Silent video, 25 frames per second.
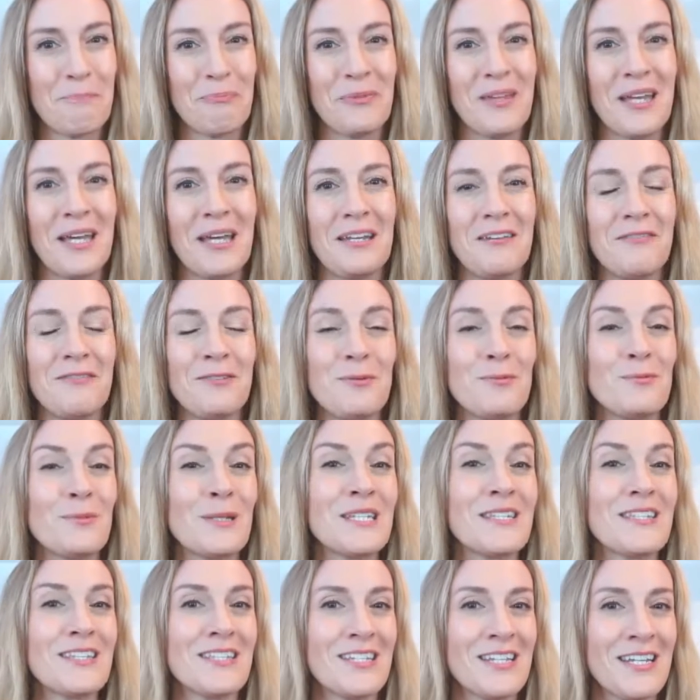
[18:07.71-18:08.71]
And if you've been
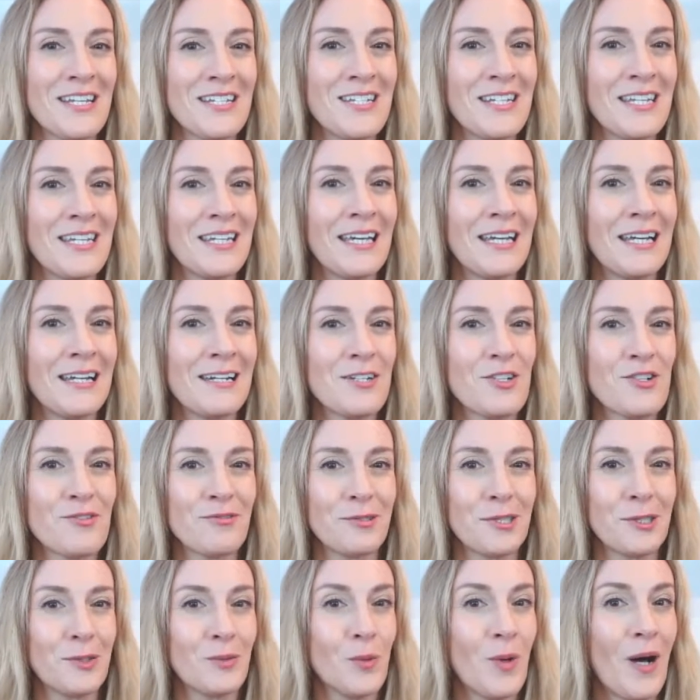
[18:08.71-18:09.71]
studying English
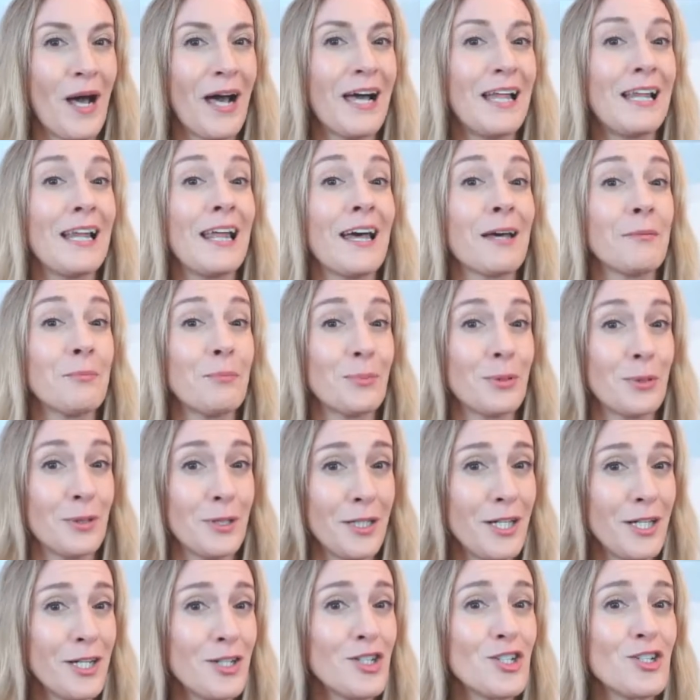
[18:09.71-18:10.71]
for a while, I'm
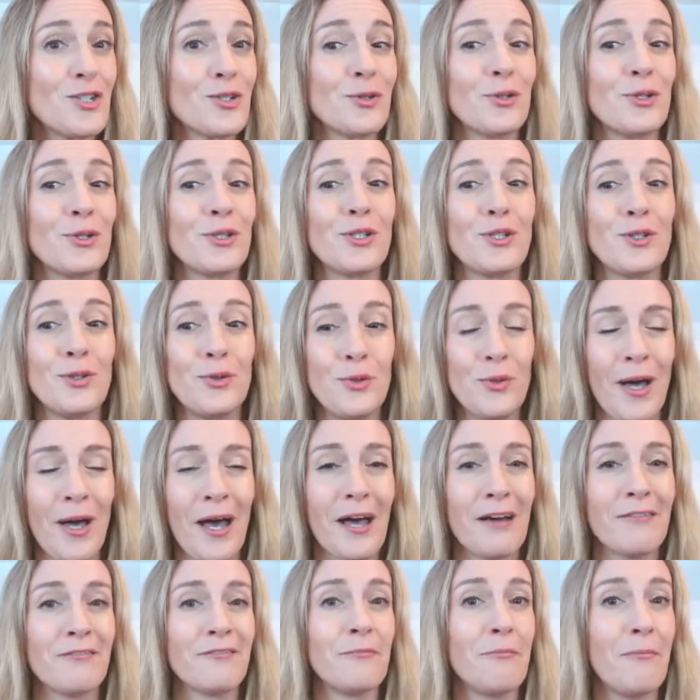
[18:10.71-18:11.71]
pretty sure you
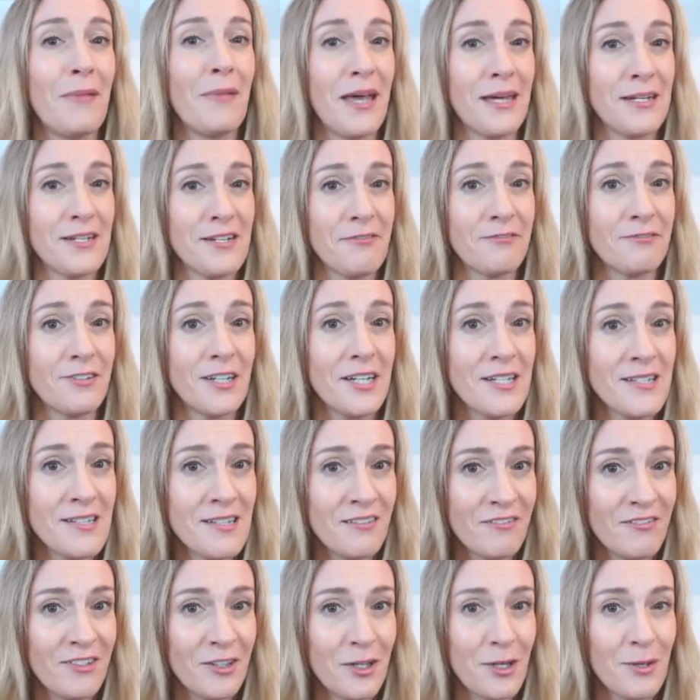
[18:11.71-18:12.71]
have met
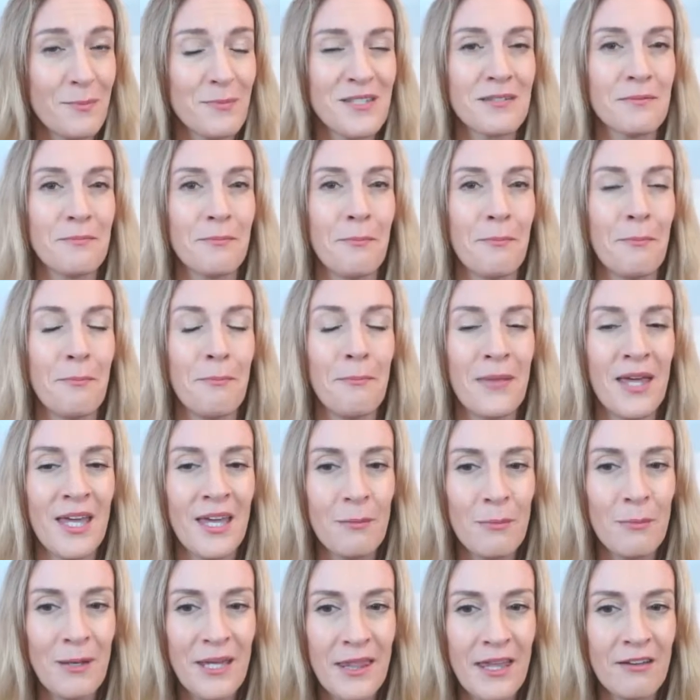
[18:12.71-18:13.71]
phrasal verbs.
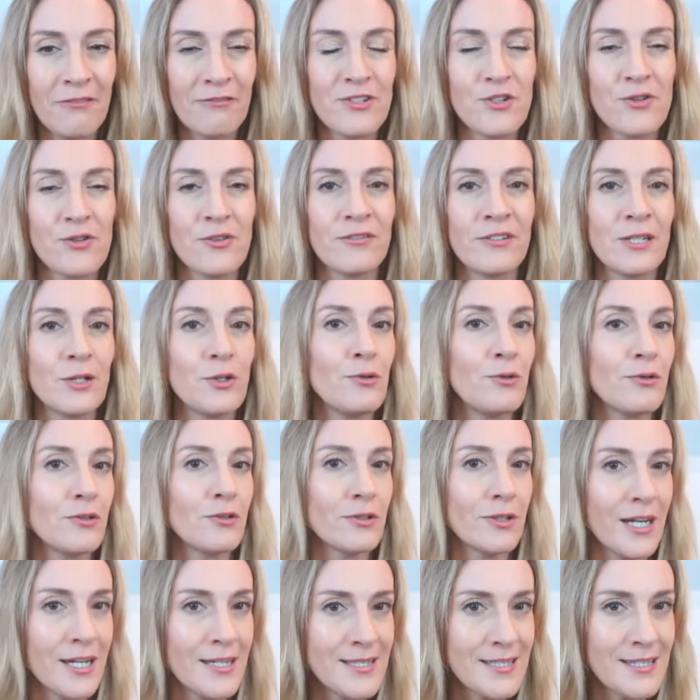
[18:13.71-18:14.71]
Maybe they've driven you
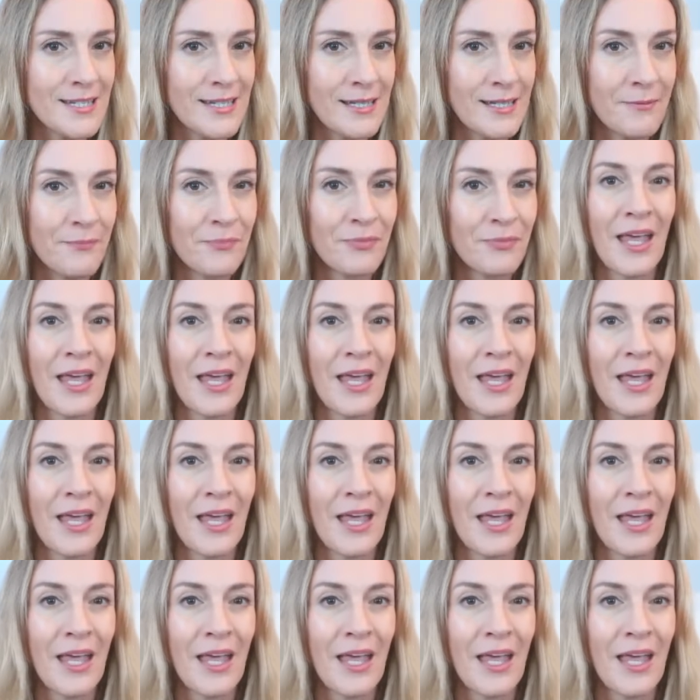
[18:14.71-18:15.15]
crazy.